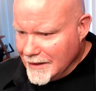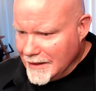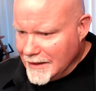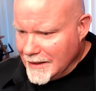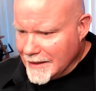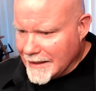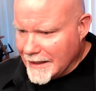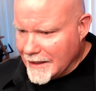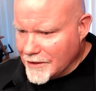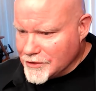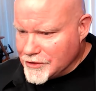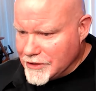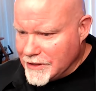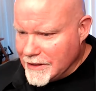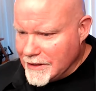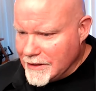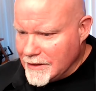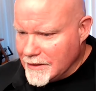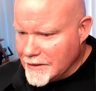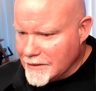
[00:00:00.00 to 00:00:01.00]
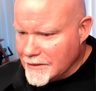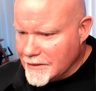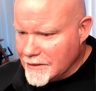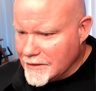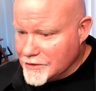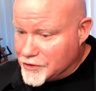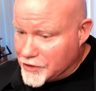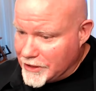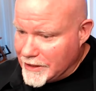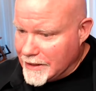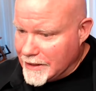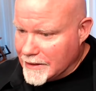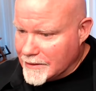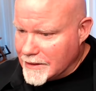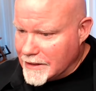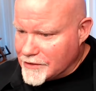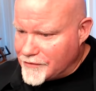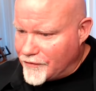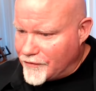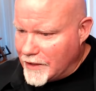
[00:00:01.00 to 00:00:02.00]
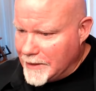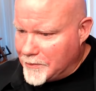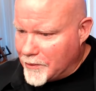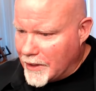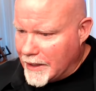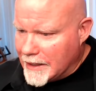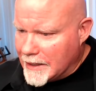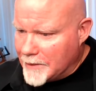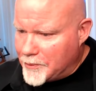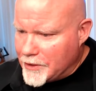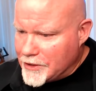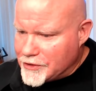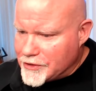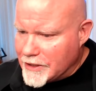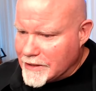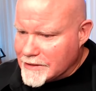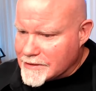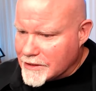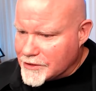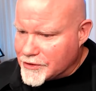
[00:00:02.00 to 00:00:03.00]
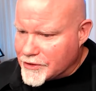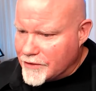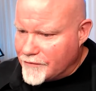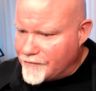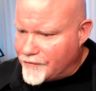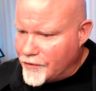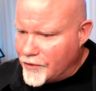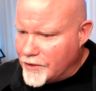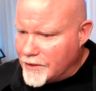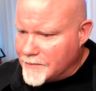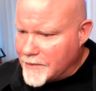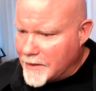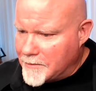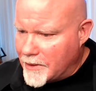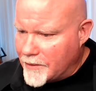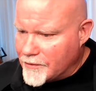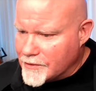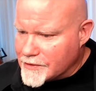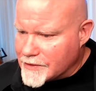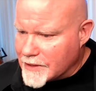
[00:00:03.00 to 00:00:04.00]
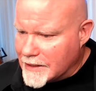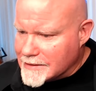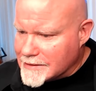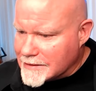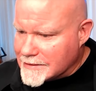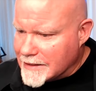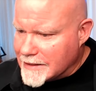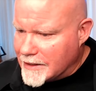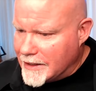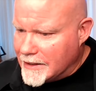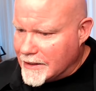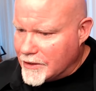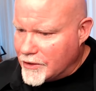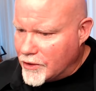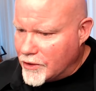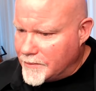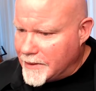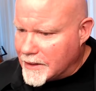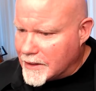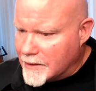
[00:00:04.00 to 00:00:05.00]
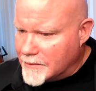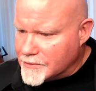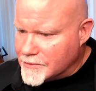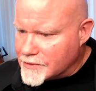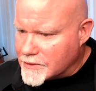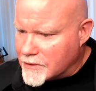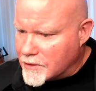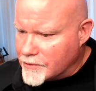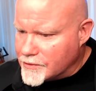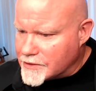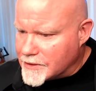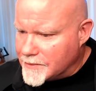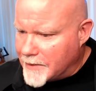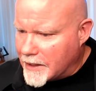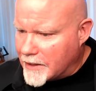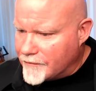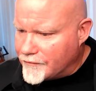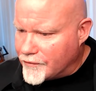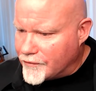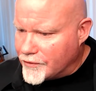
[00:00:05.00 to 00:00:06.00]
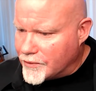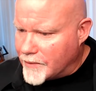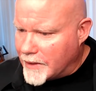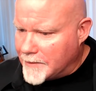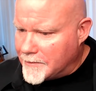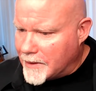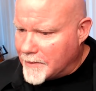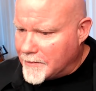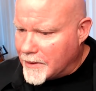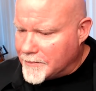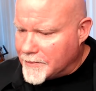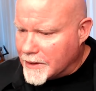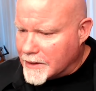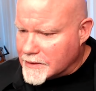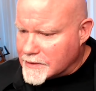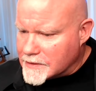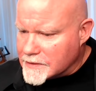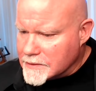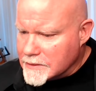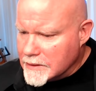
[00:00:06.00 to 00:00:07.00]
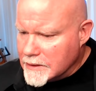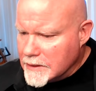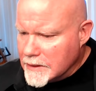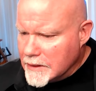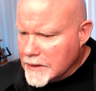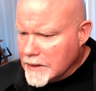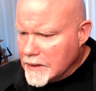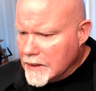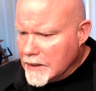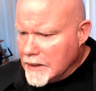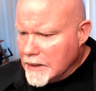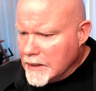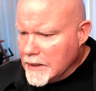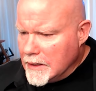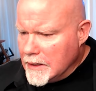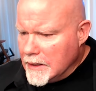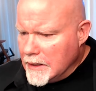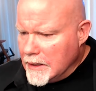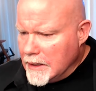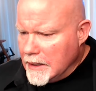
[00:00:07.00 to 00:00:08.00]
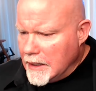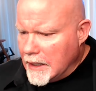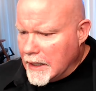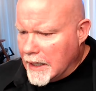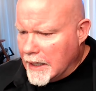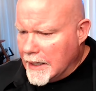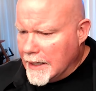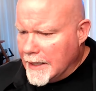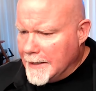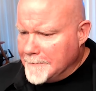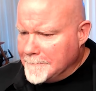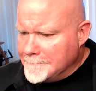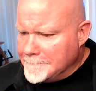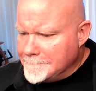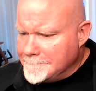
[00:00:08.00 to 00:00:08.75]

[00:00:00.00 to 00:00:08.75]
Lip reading: KLG, it's funny, Brian. I appreciate such good food, and my mother's side is Italian, and nobody comes close to making food the way my mom does. I